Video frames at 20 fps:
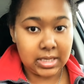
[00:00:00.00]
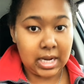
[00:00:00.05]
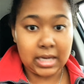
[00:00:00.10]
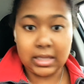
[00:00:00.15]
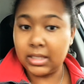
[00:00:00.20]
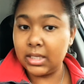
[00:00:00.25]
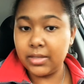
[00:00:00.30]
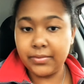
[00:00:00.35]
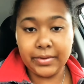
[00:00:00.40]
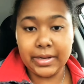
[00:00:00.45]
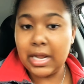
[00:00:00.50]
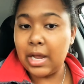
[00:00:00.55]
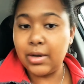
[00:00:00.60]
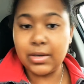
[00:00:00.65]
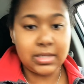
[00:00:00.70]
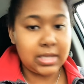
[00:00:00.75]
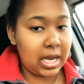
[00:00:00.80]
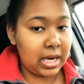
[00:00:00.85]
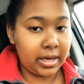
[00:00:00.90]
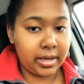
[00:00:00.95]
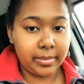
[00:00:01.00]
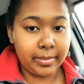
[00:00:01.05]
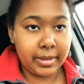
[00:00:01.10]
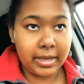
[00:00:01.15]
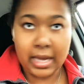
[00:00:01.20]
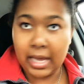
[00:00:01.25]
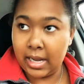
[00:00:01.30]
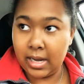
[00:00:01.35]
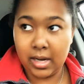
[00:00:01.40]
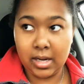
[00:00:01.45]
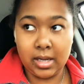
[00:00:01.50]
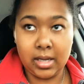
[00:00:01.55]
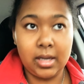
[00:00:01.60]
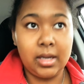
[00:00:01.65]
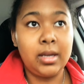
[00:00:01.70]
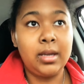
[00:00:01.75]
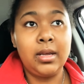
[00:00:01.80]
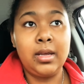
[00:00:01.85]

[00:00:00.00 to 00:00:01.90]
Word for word: Like this video is not gonna be edited.